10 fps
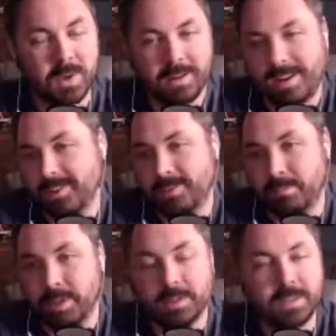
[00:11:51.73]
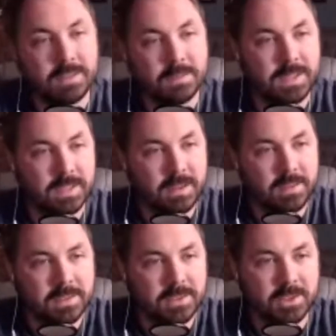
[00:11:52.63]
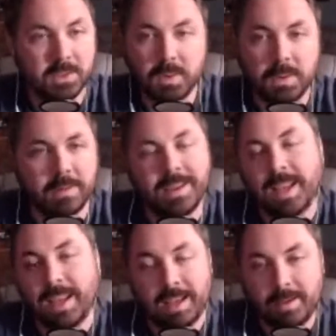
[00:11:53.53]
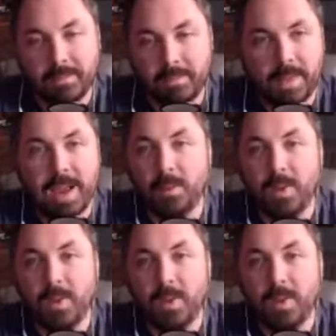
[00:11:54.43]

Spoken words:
why don't I just build this myself? Let's just do it my